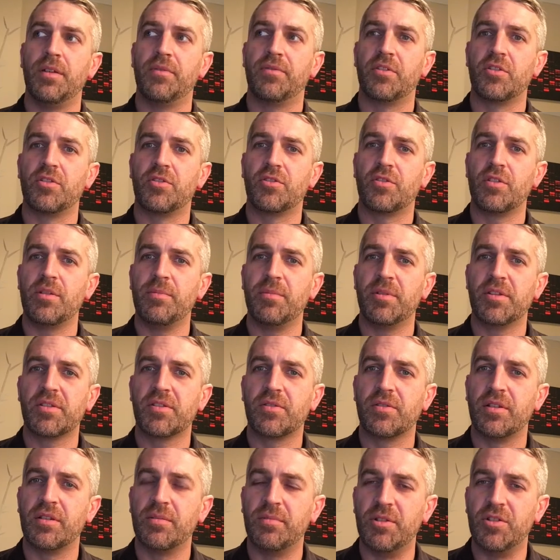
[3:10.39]
If the treatment is
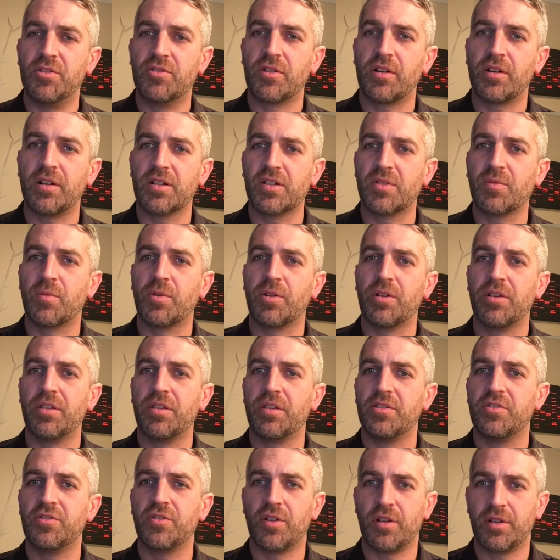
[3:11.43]
going to be drugs, where do
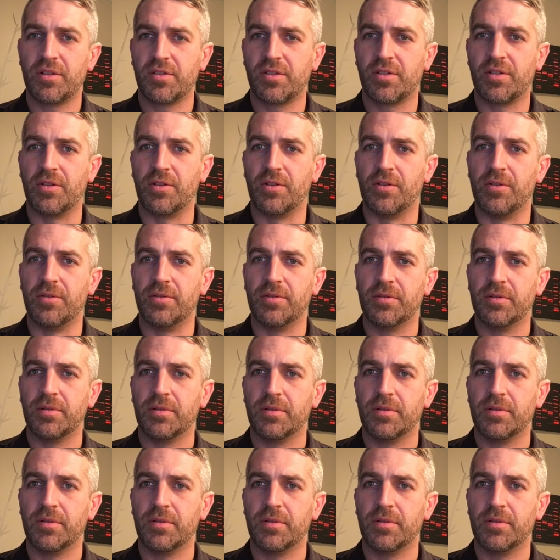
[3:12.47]
the drugs go?